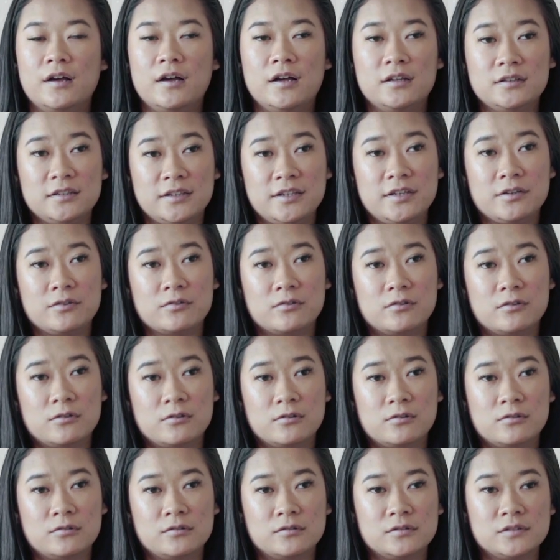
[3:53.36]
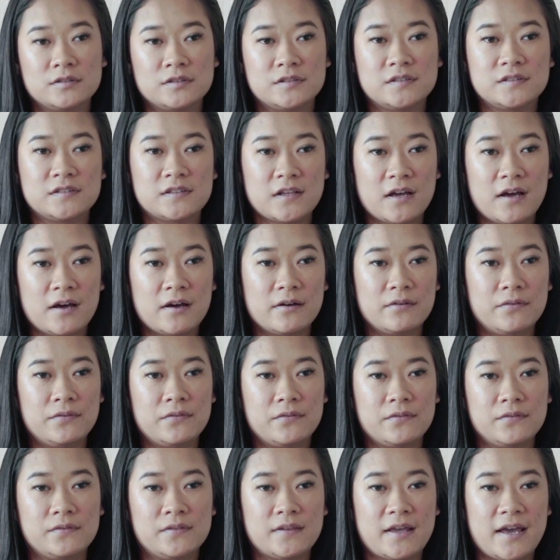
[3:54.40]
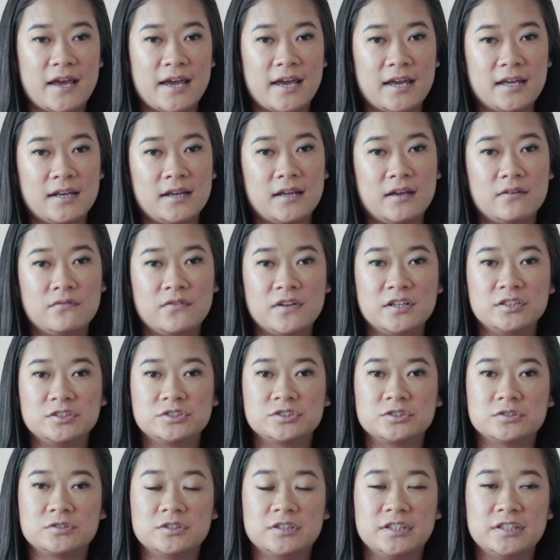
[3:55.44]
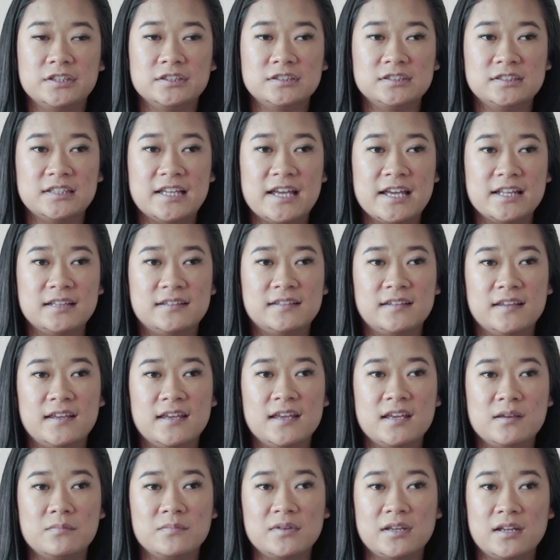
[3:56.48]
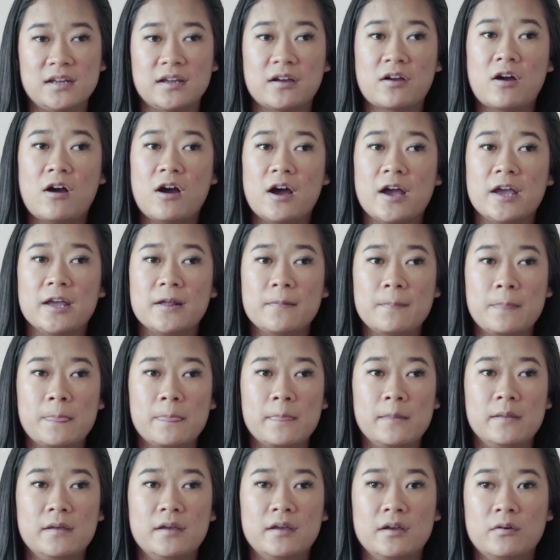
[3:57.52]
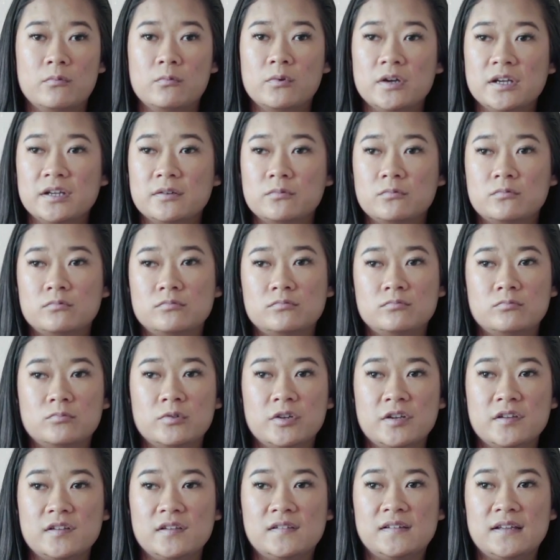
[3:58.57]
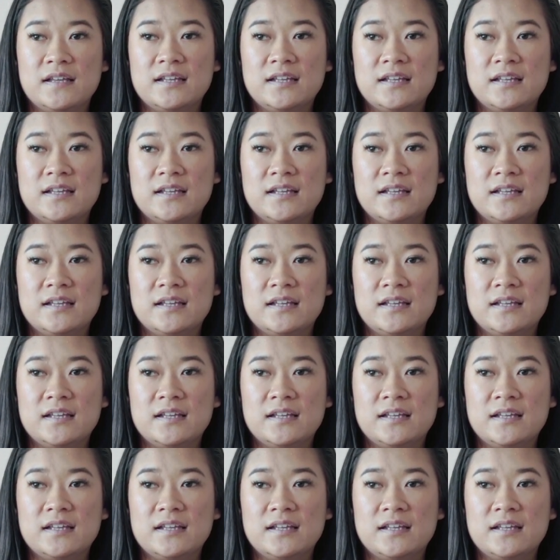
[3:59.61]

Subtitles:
illegal stuff that eventually led to him getting caught. What were